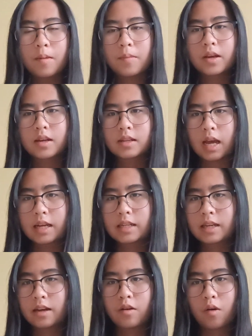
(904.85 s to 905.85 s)
because I
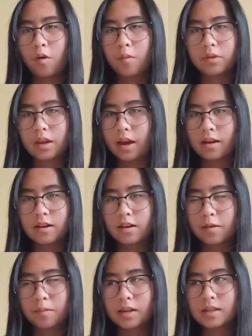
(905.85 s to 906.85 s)
did all of the
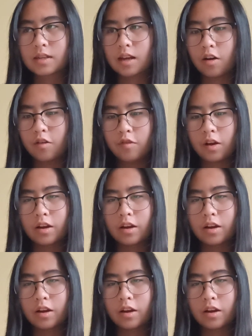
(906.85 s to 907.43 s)
editing myself.